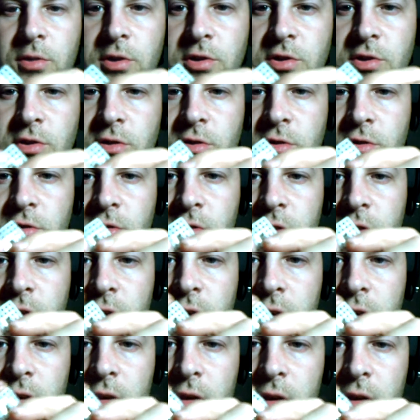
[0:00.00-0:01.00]
push those
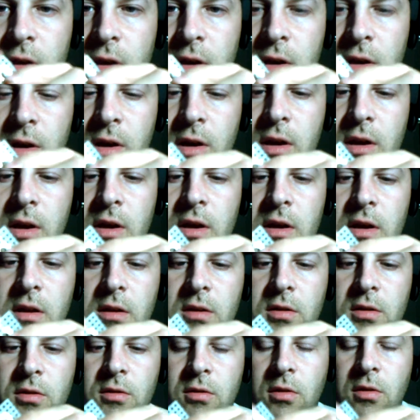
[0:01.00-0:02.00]

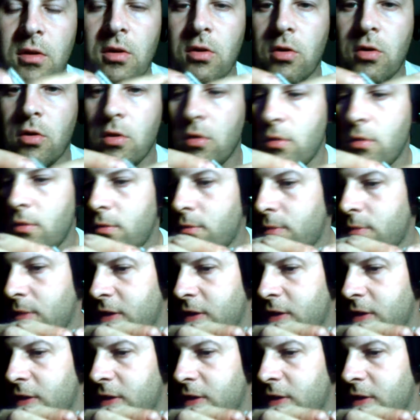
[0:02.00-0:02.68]
through the hole.